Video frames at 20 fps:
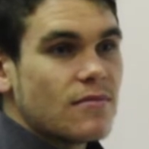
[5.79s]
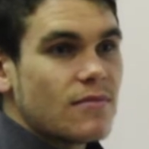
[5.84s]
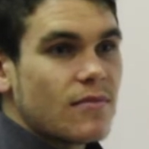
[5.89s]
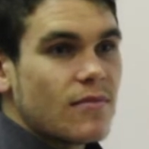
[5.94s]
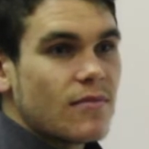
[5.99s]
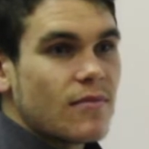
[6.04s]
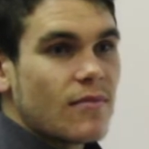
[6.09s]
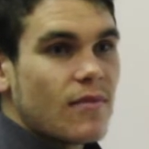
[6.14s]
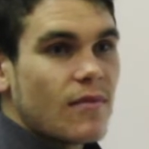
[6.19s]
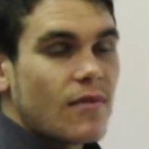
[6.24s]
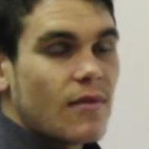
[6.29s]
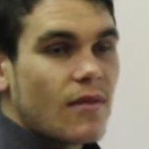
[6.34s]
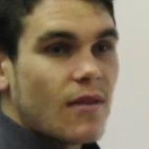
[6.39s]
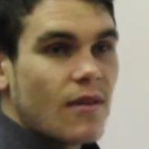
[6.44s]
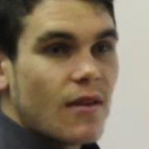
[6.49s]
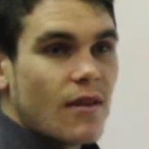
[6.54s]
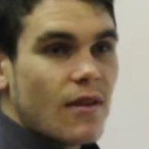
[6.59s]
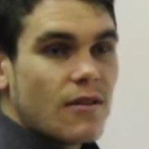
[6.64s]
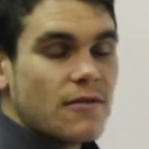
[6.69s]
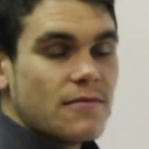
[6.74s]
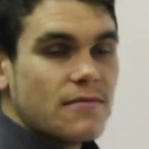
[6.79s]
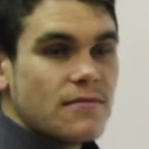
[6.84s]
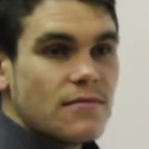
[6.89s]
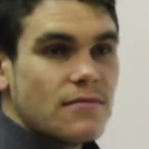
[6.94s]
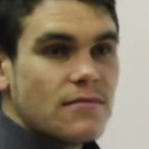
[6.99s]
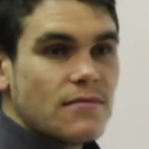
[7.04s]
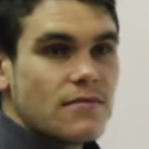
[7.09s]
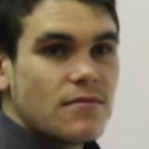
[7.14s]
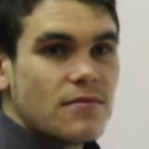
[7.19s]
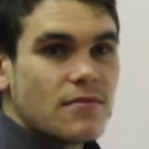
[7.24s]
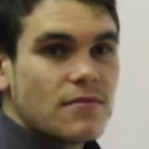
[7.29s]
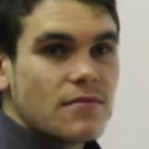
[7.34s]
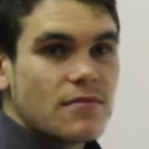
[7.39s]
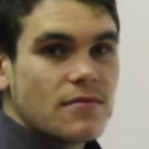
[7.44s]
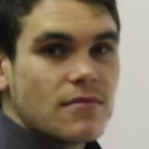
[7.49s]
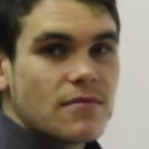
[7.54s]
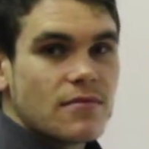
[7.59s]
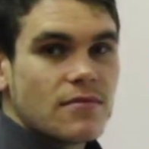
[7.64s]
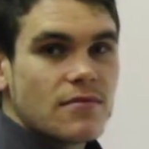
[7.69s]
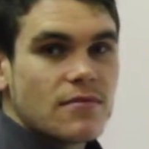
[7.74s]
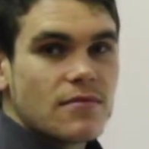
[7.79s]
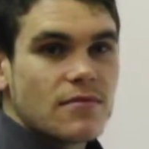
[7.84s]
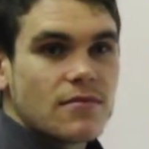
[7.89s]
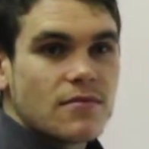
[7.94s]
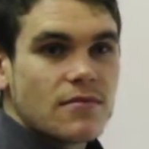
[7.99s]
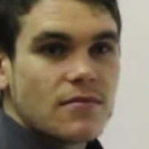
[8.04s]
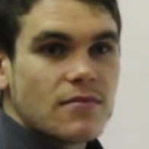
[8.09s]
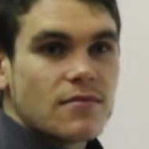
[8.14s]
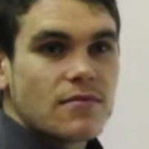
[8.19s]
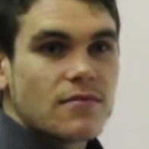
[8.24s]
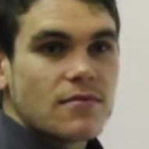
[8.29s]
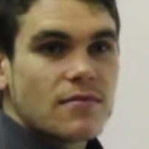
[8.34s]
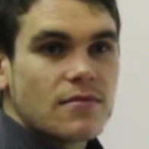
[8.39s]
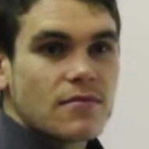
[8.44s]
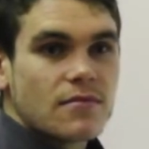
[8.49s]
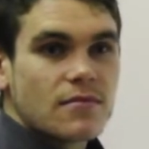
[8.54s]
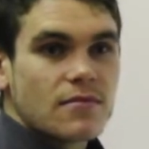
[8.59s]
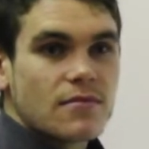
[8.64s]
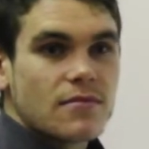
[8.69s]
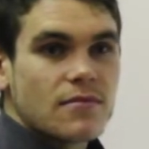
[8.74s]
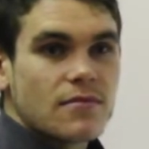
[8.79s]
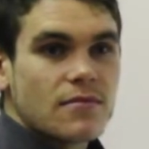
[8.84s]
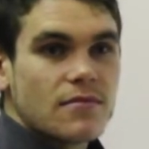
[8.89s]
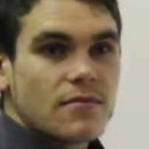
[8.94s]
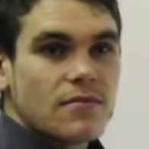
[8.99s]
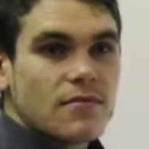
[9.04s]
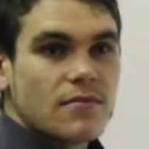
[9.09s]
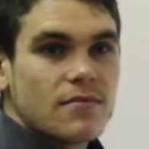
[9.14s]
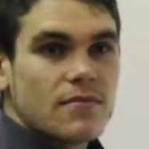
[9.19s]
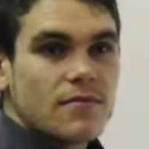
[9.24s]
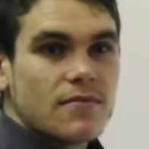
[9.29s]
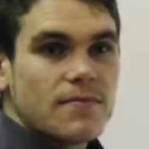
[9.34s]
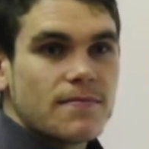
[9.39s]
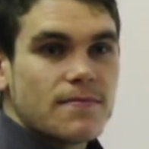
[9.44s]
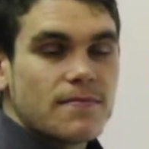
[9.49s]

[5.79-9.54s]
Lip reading: No words are spoken by the person on screen.